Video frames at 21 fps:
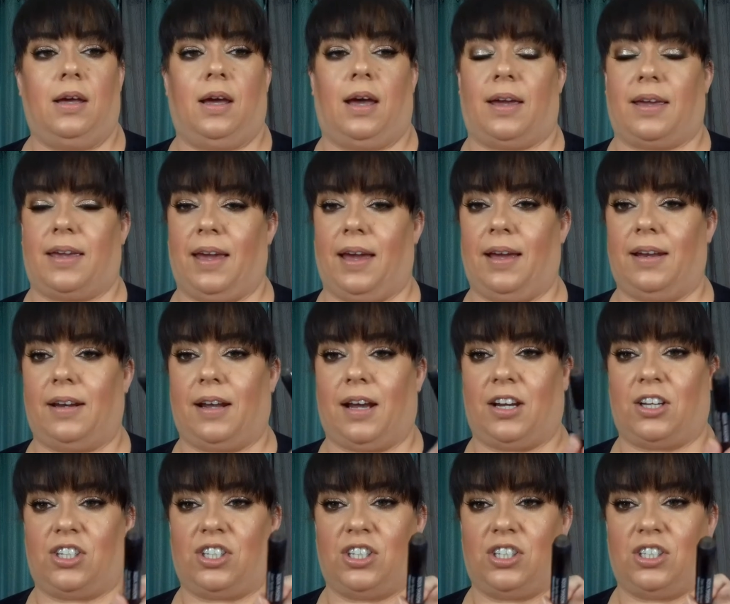Again,
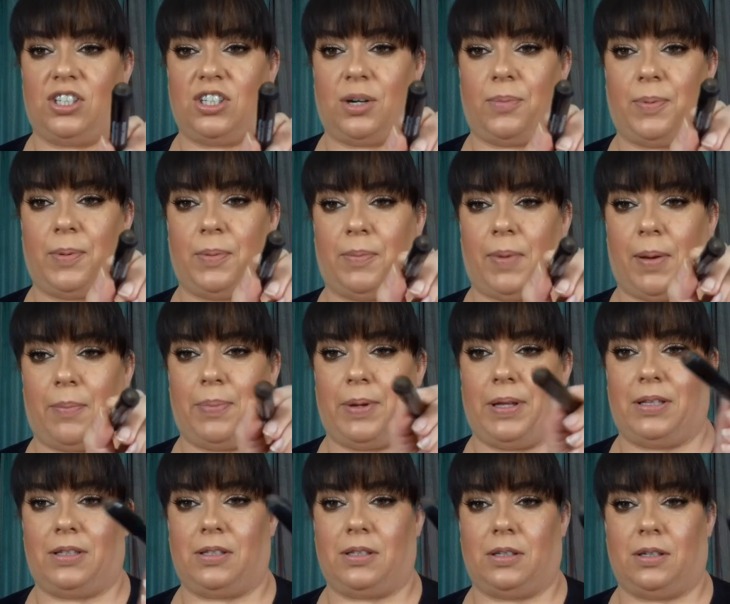I should sharpen my
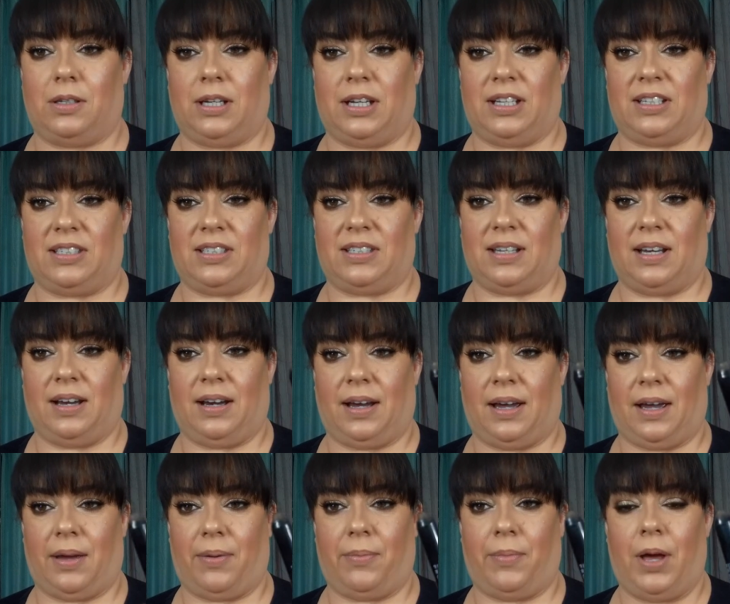pencil. It's
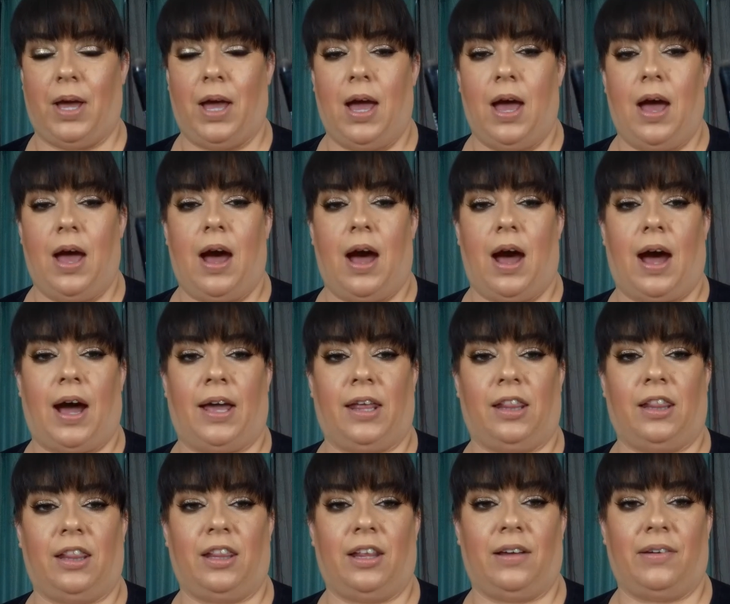time. I
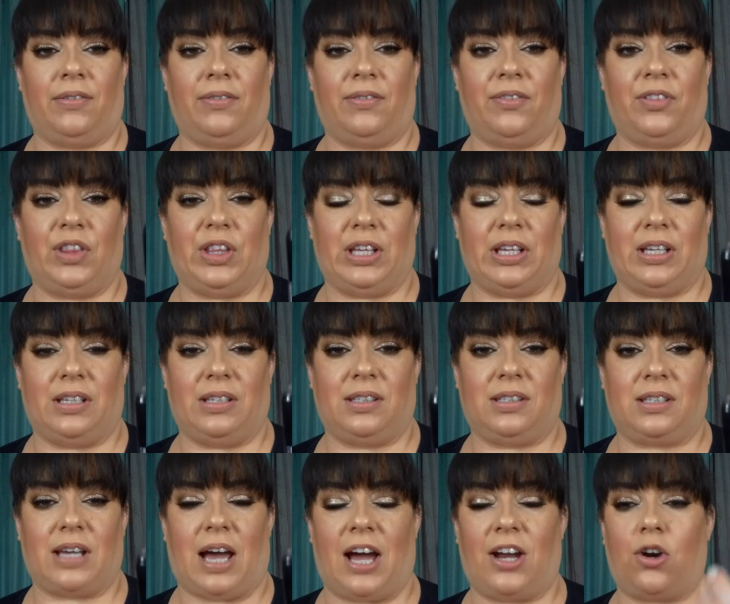love
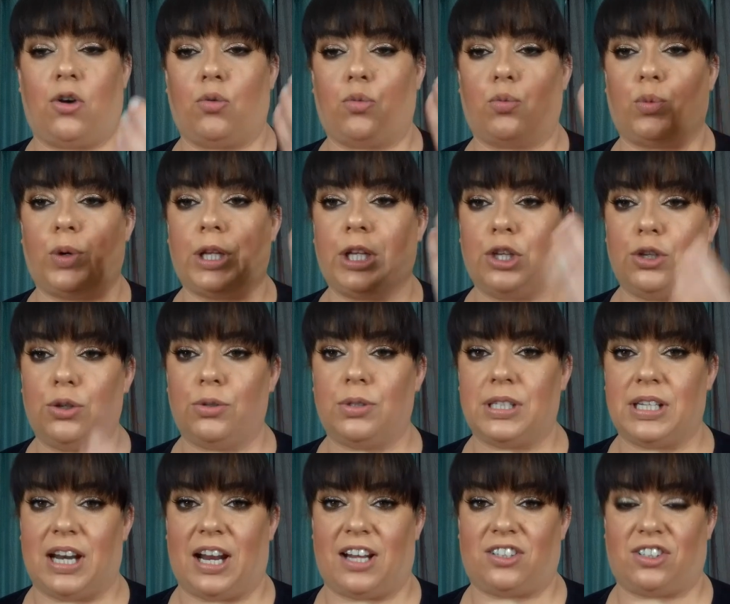this. I don't really use
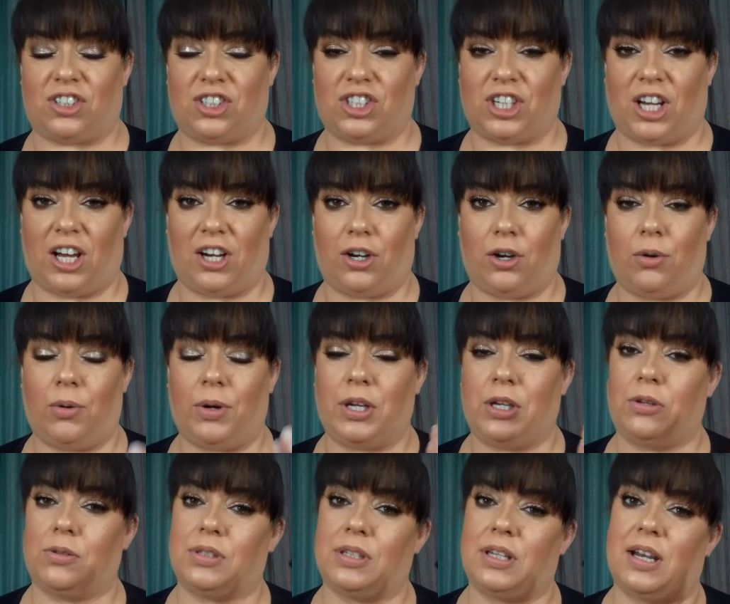it as a shadow. I
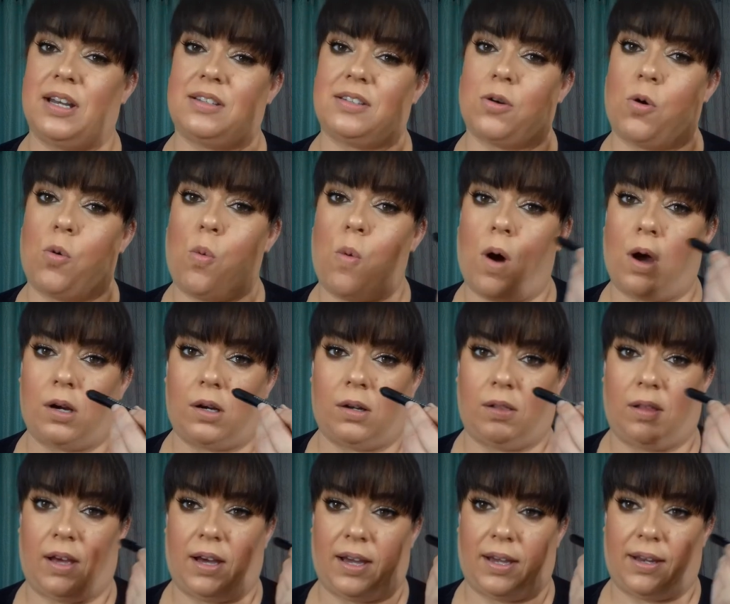use it as a
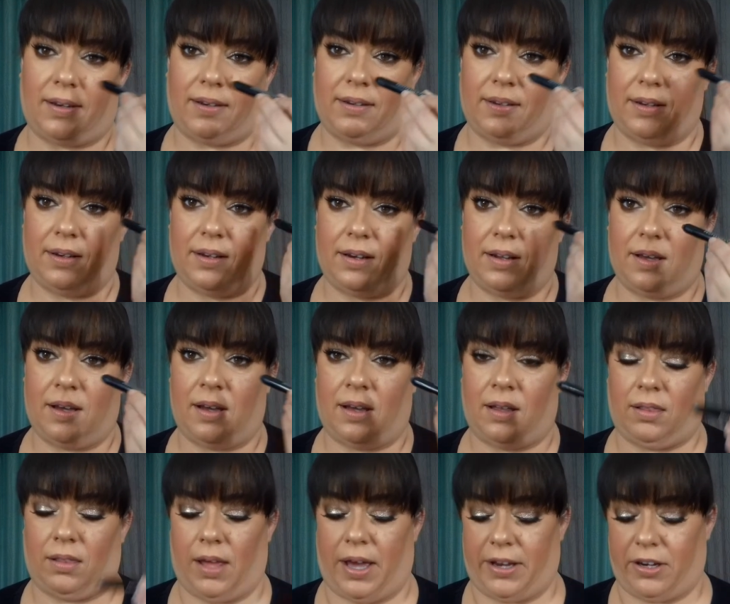waterline
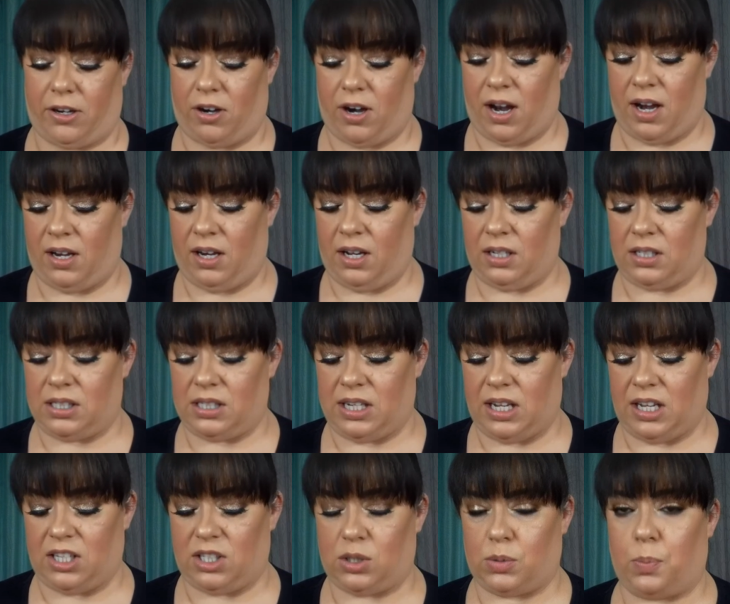liner, and it
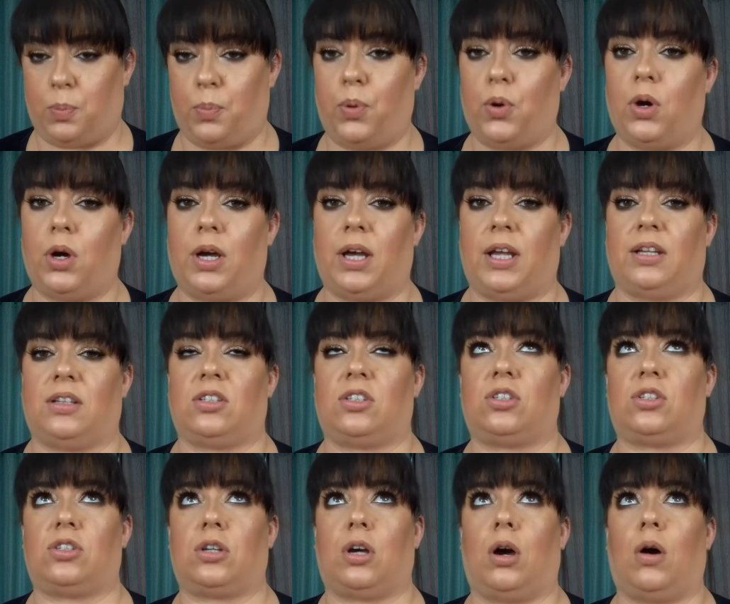stays put
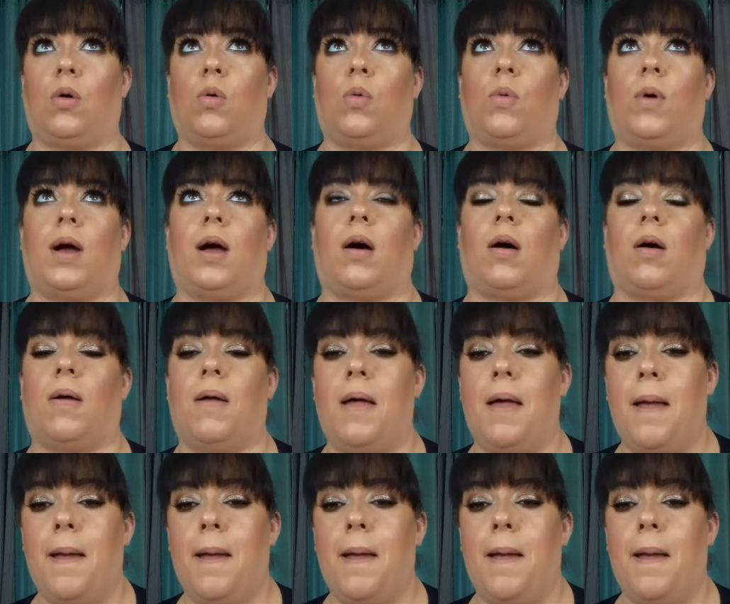so well.